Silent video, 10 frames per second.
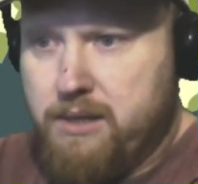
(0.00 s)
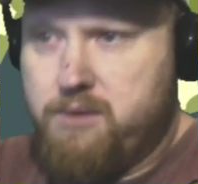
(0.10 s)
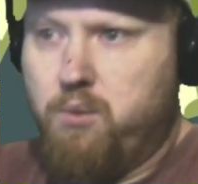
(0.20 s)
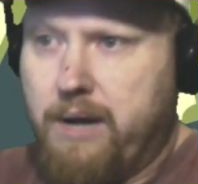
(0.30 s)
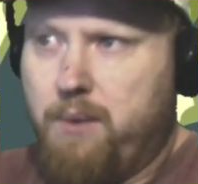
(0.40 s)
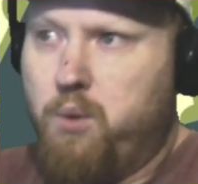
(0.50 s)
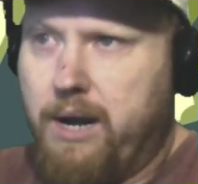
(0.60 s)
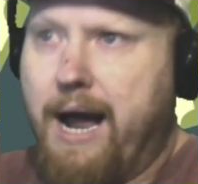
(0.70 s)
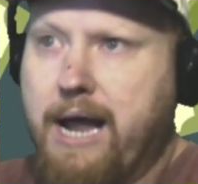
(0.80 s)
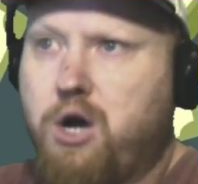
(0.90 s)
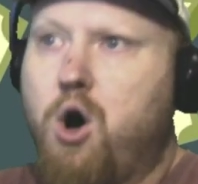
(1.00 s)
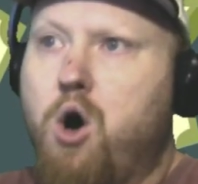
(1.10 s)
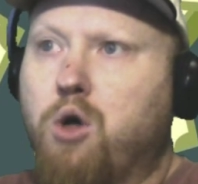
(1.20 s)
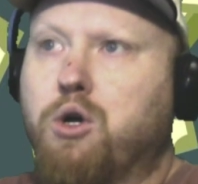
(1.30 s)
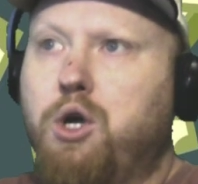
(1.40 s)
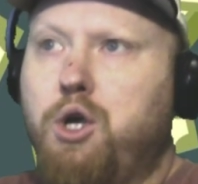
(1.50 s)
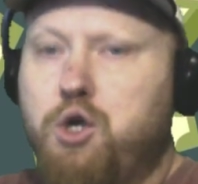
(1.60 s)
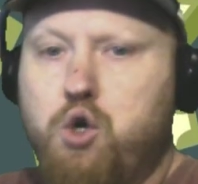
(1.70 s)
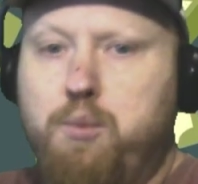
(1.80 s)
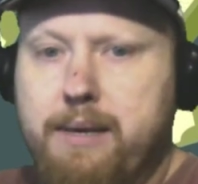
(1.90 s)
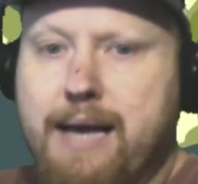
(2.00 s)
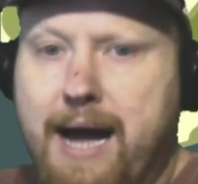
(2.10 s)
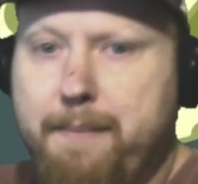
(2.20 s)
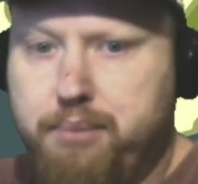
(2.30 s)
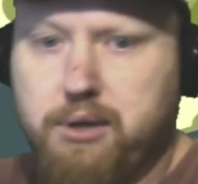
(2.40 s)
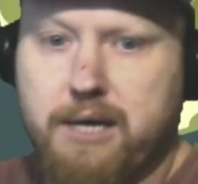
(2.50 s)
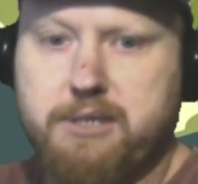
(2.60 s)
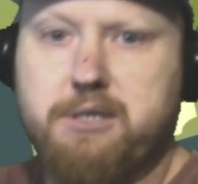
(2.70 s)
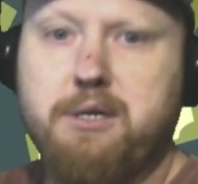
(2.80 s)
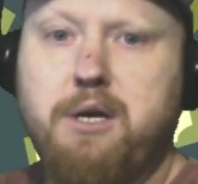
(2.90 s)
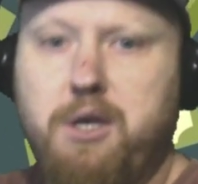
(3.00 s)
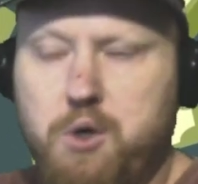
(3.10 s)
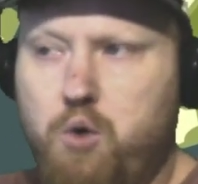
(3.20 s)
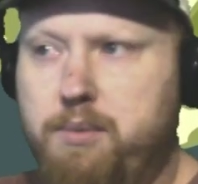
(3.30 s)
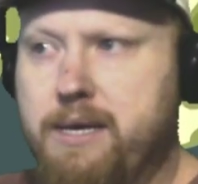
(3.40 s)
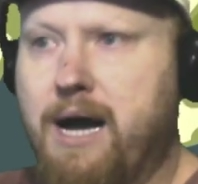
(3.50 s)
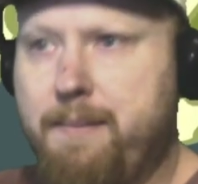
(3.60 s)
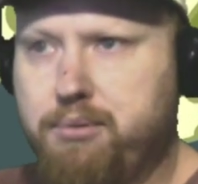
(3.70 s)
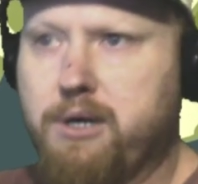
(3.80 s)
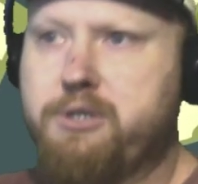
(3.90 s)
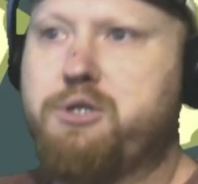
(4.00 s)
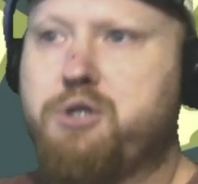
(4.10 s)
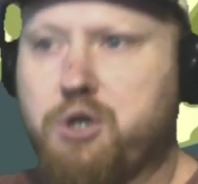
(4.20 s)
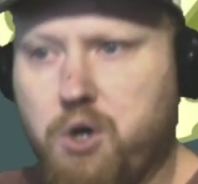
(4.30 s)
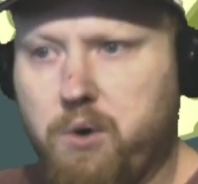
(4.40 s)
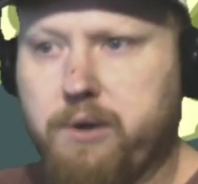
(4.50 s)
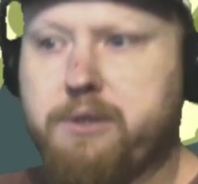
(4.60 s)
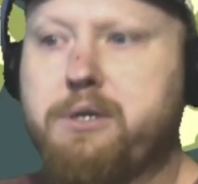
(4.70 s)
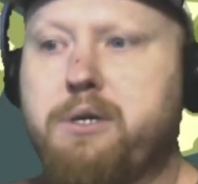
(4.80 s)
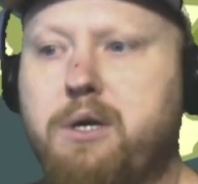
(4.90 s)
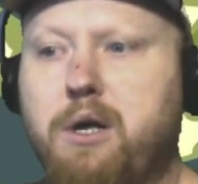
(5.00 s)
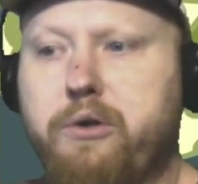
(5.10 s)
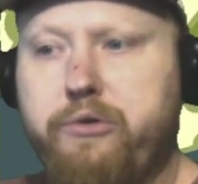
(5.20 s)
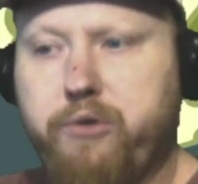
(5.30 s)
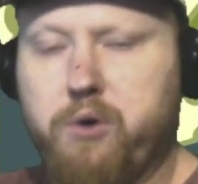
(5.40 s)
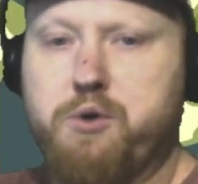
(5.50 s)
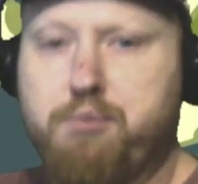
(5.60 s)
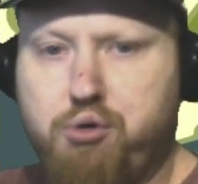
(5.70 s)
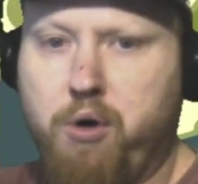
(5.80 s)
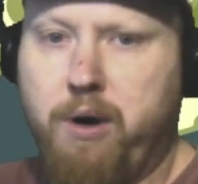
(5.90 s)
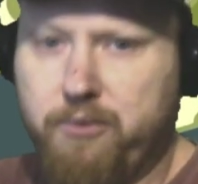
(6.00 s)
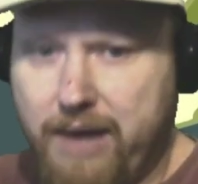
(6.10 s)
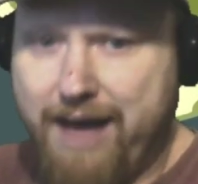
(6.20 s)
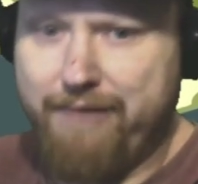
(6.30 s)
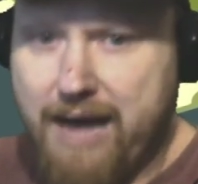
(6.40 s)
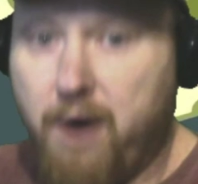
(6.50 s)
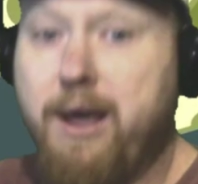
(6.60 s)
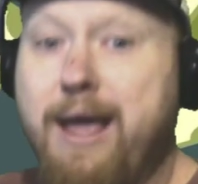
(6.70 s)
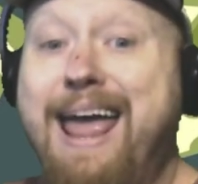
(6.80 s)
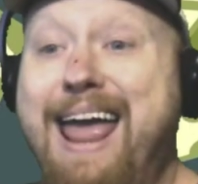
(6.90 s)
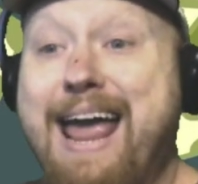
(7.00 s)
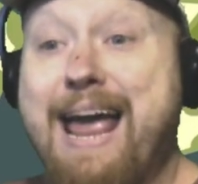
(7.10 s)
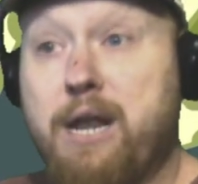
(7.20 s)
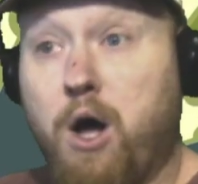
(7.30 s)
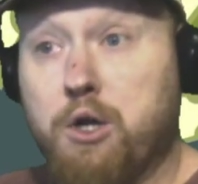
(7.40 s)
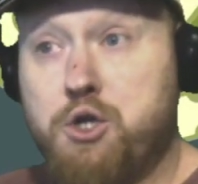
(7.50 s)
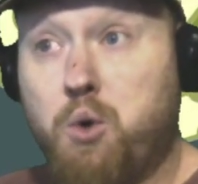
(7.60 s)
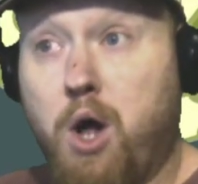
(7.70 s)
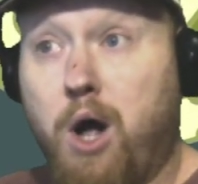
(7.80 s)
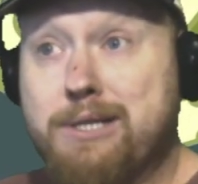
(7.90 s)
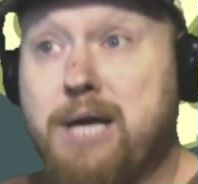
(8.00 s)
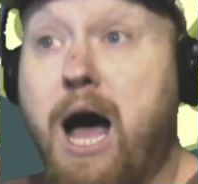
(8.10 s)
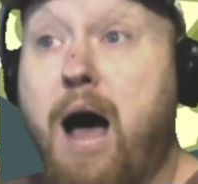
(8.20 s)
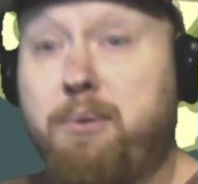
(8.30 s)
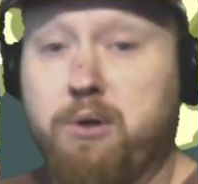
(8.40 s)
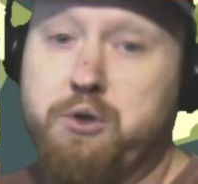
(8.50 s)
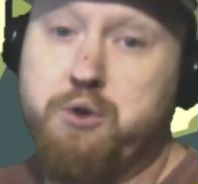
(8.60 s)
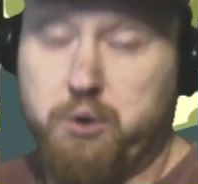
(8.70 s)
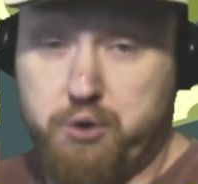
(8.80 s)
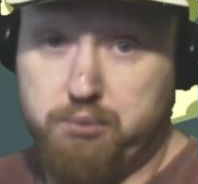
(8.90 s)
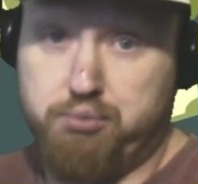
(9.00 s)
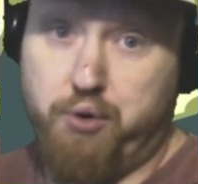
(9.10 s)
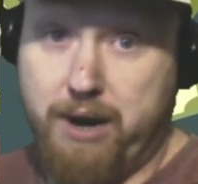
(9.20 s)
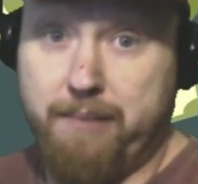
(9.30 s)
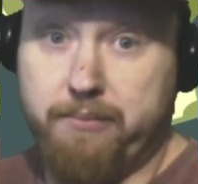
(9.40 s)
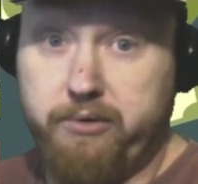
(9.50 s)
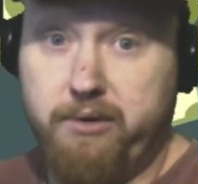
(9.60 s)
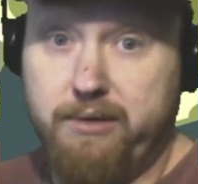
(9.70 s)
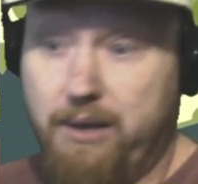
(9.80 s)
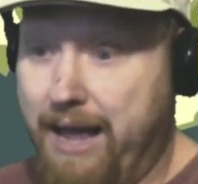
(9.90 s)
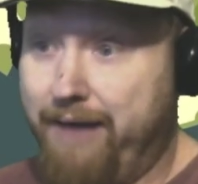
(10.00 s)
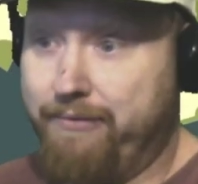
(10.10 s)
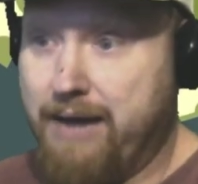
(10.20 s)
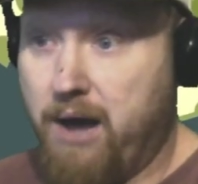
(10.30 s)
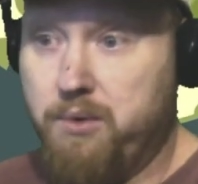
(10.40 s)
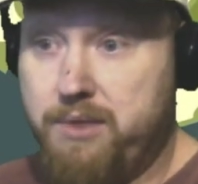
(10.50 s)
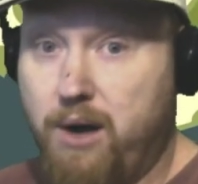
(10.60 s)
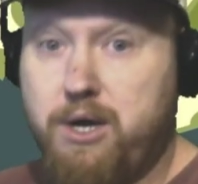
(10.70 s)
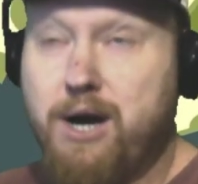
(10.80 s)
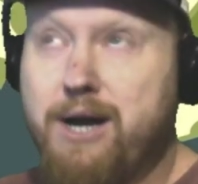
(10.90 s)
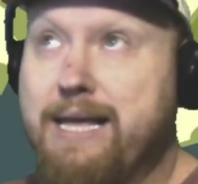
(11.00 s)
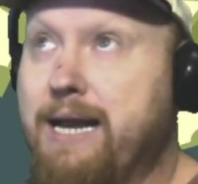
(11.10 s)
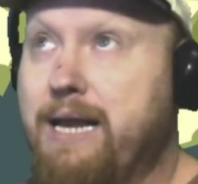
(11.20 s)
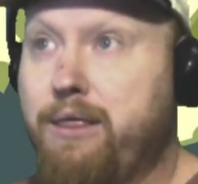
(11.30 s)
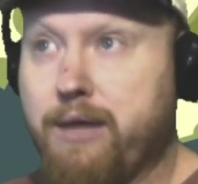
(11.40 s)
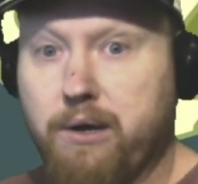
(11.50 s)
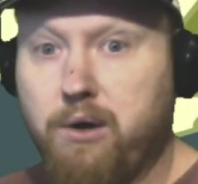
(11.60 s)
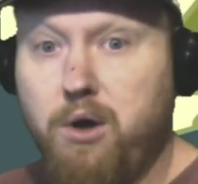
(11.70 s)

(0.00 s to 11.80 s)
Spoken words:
what I call UBI plus. UBI plus the current social programs we have now, and do it on top of those social programs that we have now without cutting anything